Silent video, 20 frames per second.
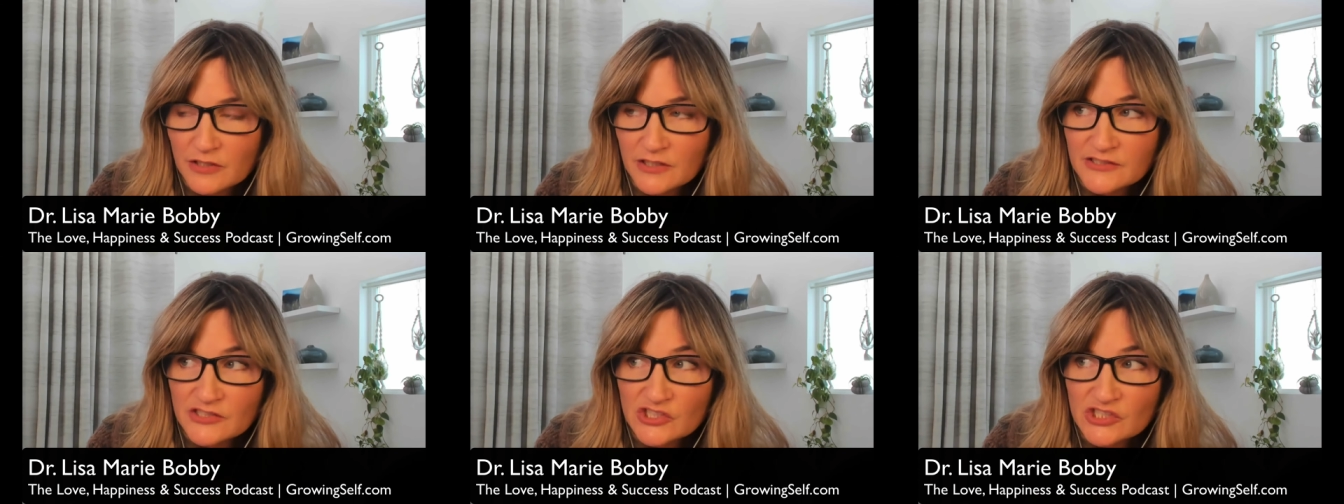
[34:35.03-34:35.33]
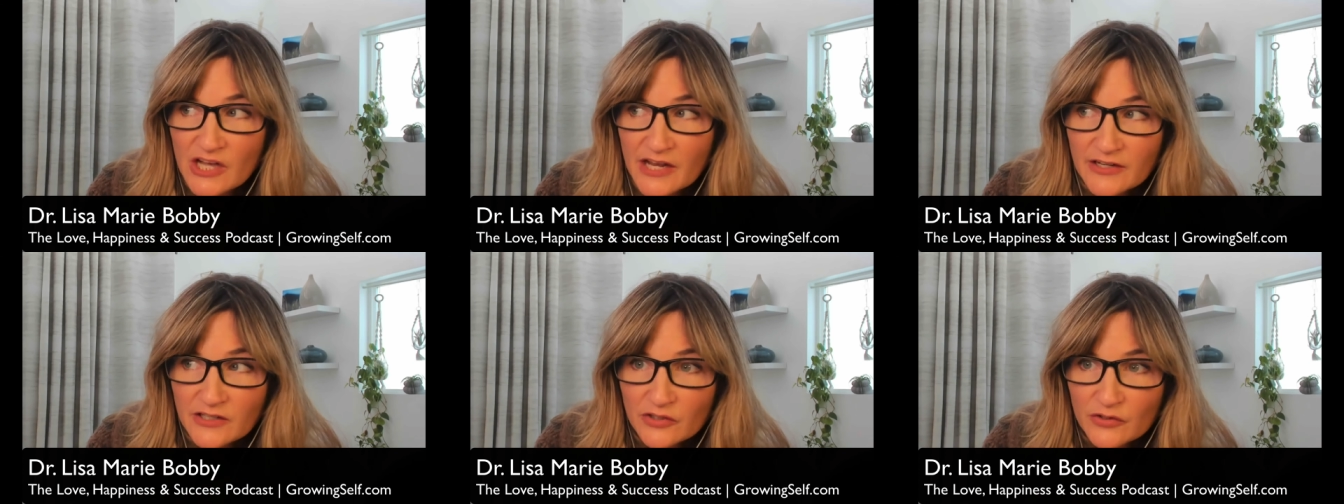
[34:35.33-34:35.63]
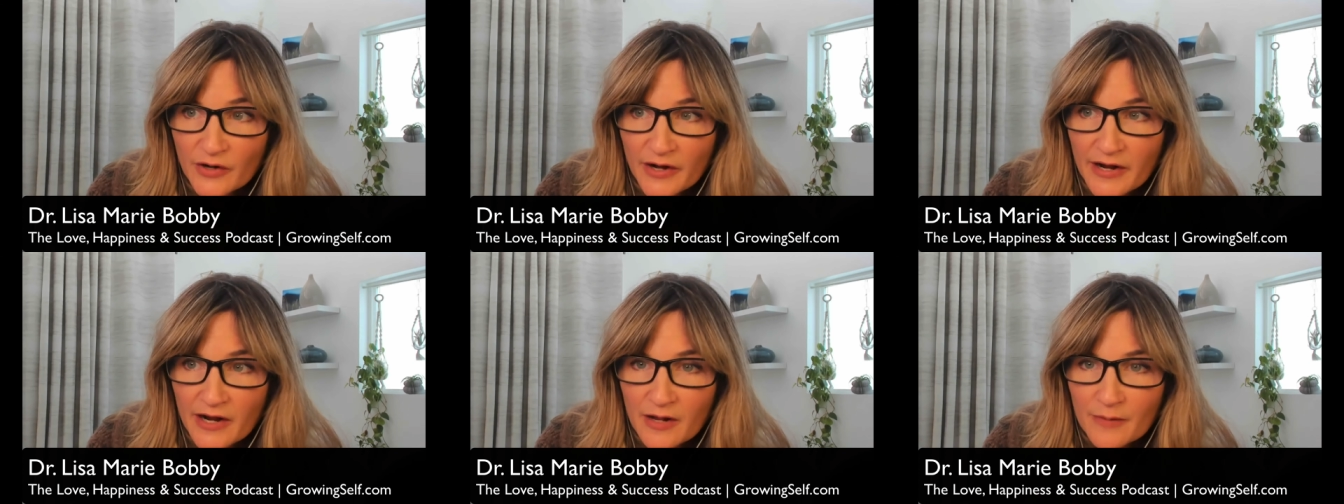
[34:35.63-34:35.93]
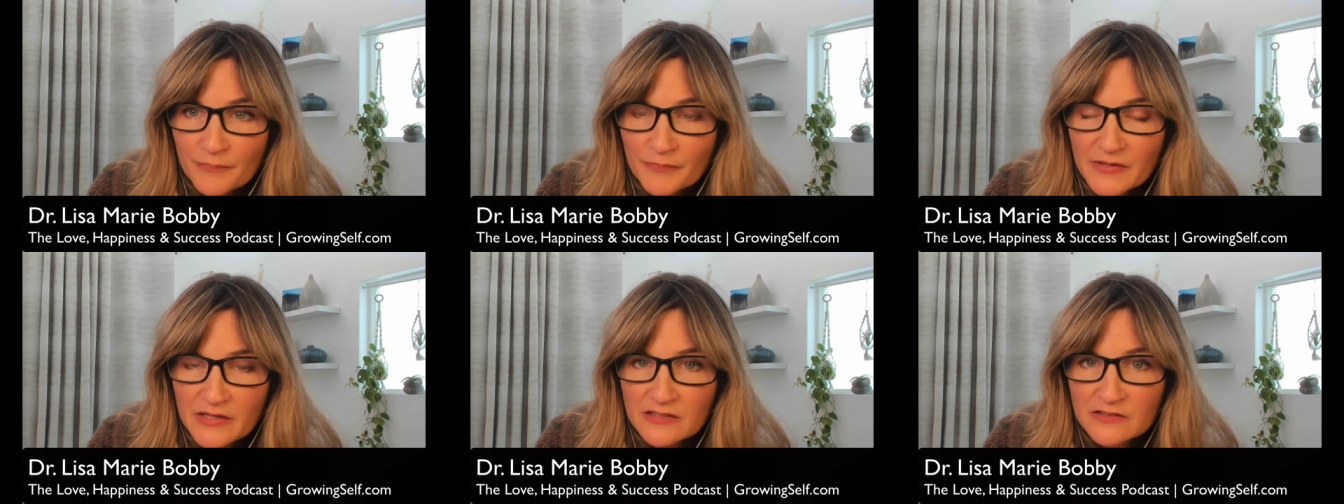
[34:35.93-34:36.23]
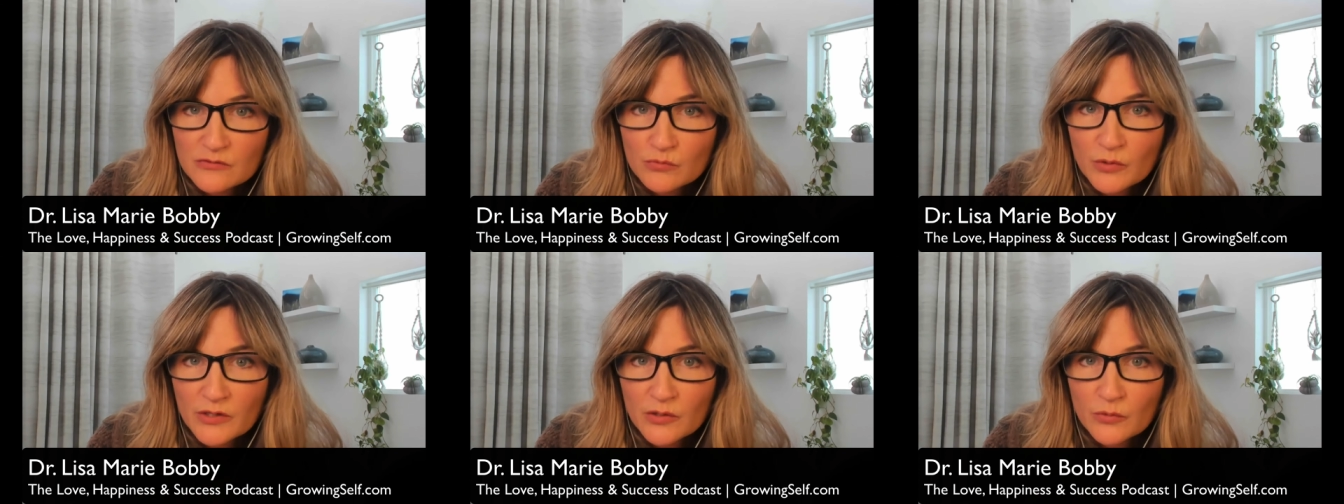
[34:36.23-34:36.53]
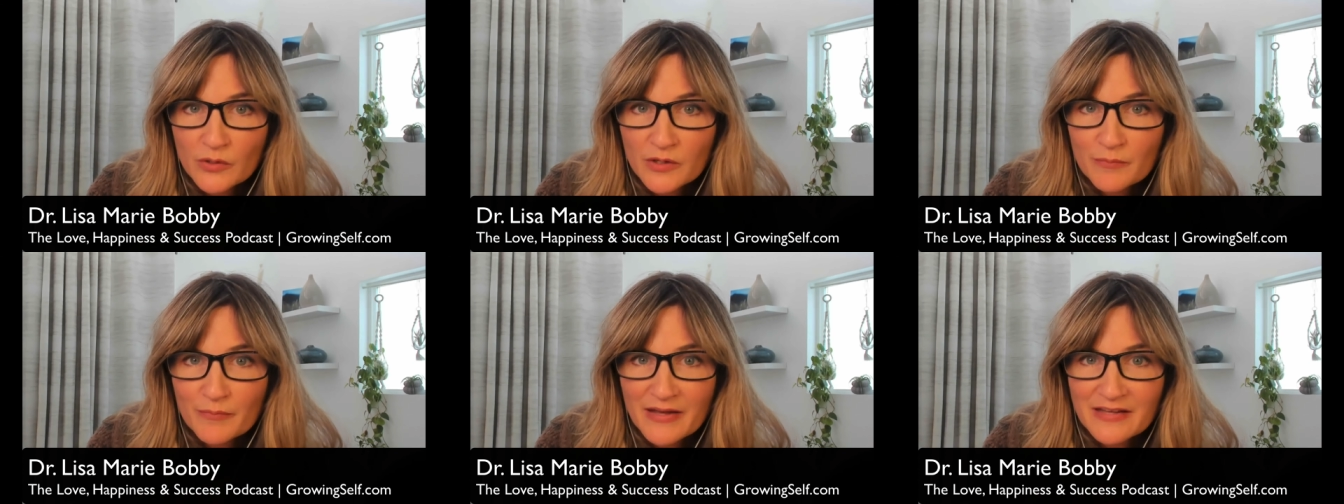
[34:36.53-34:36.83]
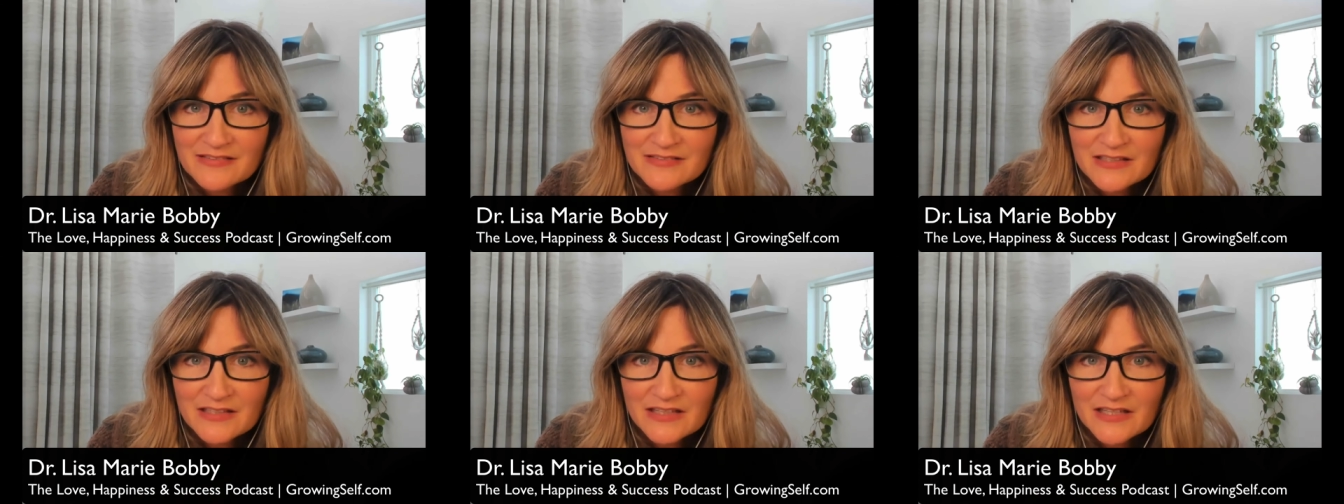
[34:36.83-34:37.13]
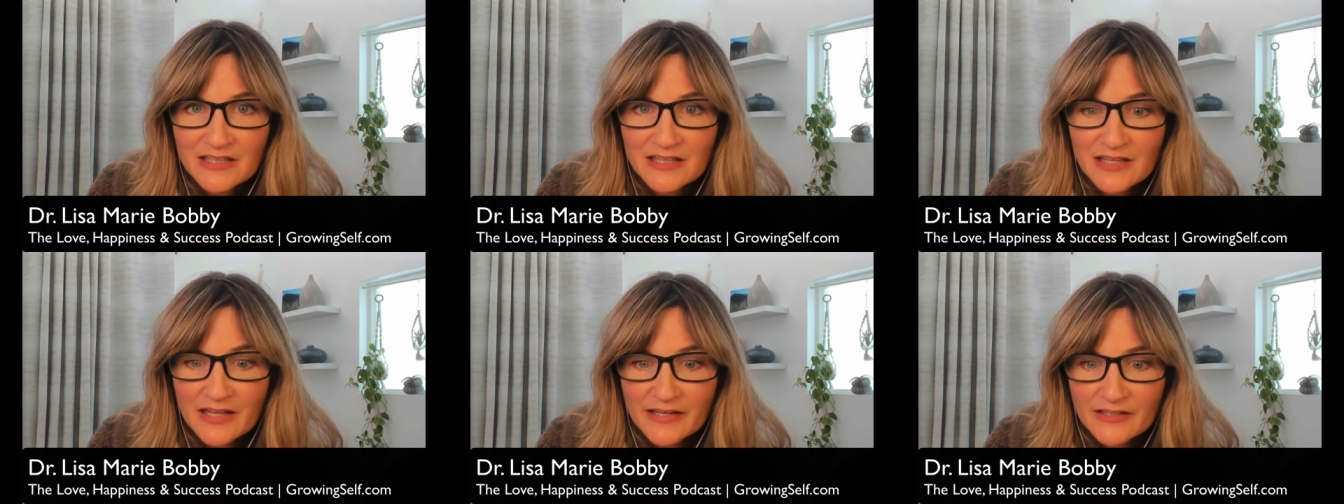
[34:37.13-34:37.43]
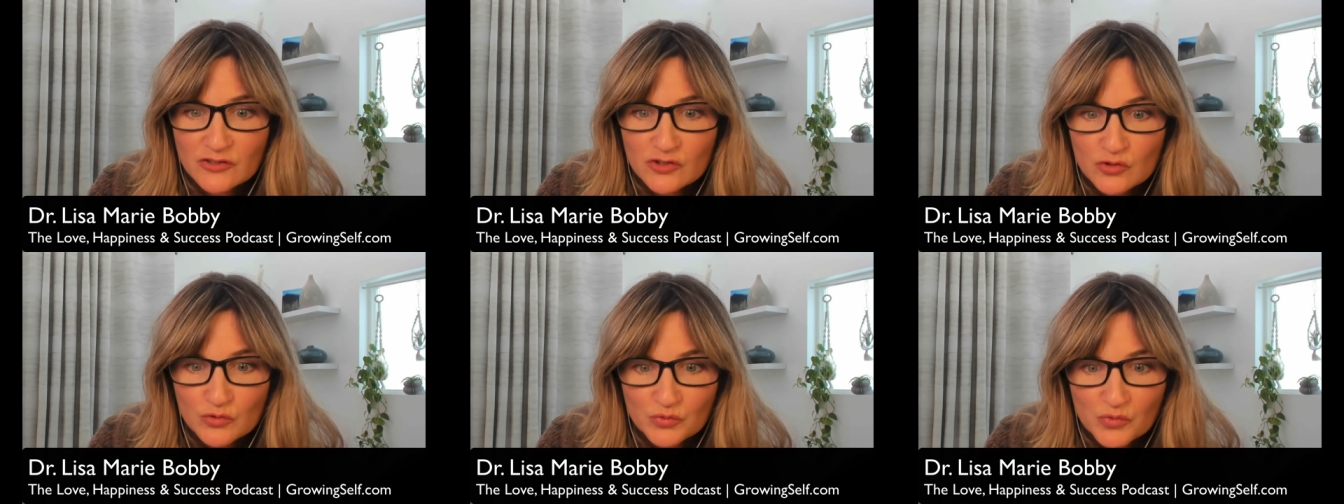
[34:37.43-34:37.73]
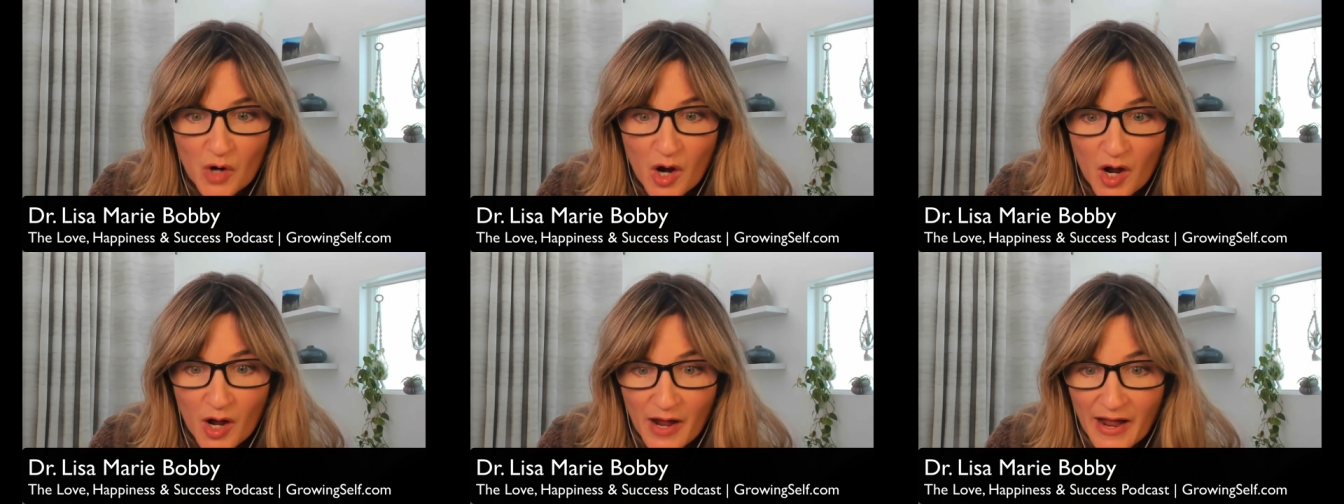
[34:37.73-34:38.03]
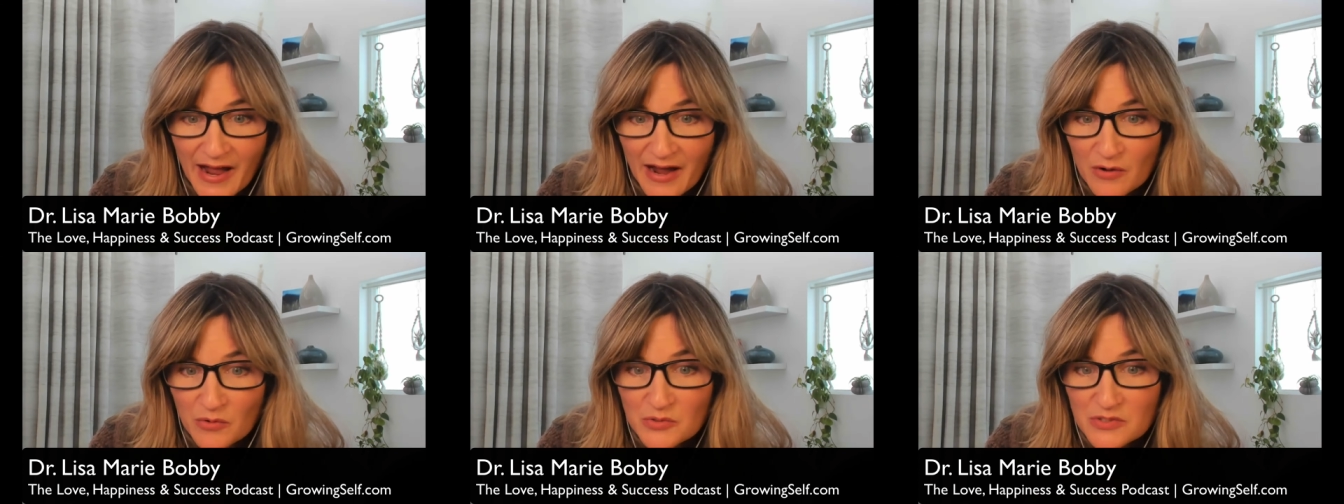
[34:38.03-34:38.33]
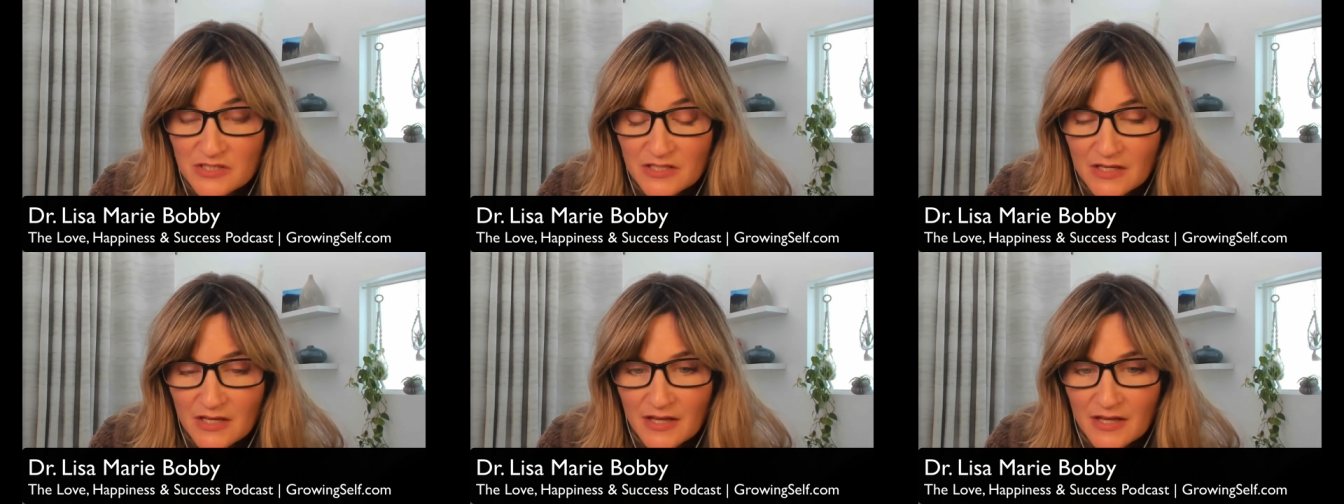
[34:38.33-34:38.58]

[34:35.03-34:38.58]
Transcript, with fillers: A genogram is where we basically like draw out